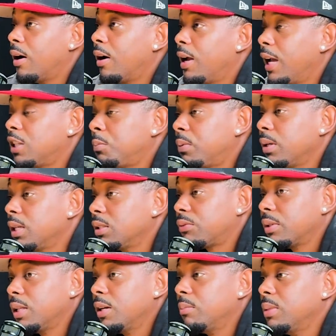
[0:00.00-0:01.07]
experience for
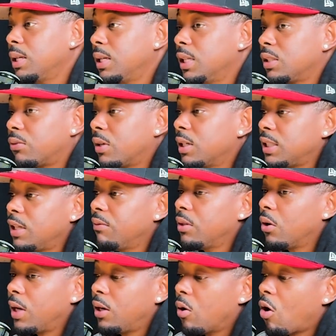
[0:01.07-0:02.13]
them than it is for us, even though
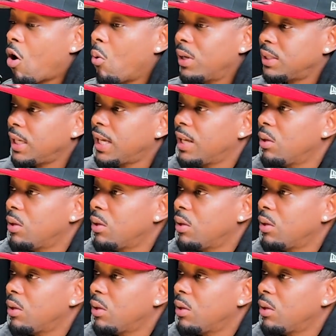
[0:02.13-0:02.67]
they don't always end